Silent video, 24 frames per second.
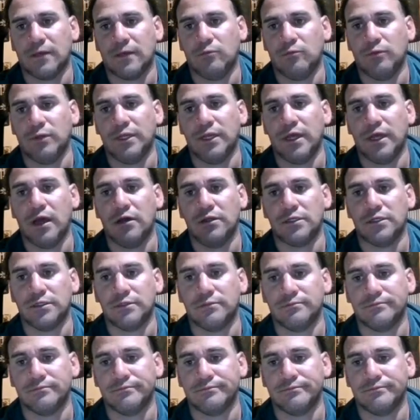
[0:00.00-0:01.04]
And we got
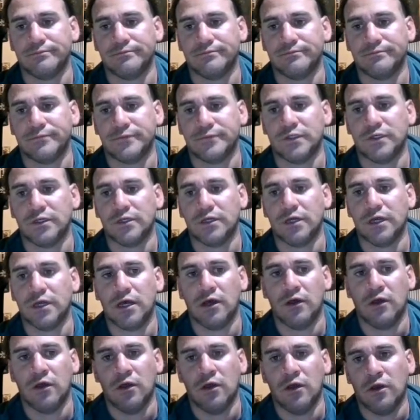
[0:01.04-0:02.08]
it.
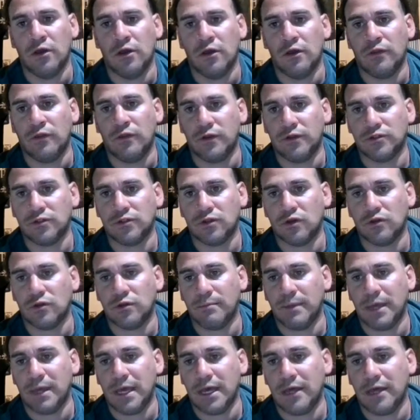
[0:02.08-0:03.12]
Ta-da. There's all the
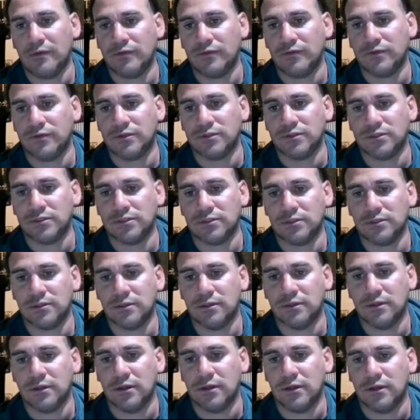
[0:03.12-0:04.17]
maths,
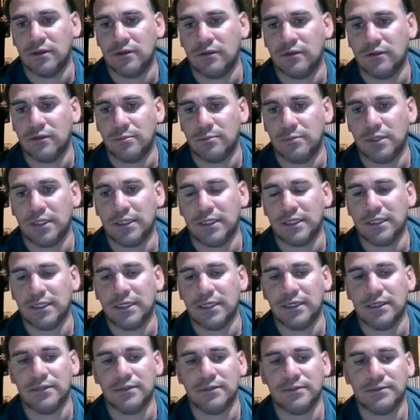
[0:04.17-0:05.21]
the plugging
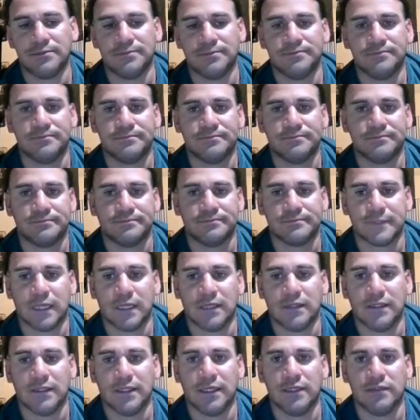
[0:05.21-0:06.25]
in,
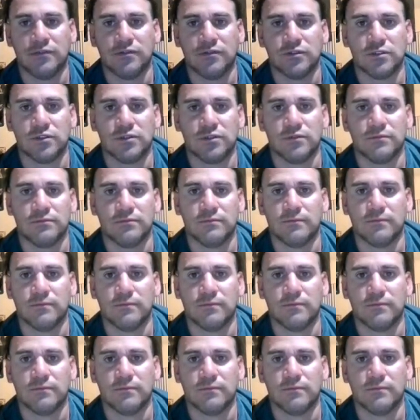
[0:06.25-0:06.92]
and the answer.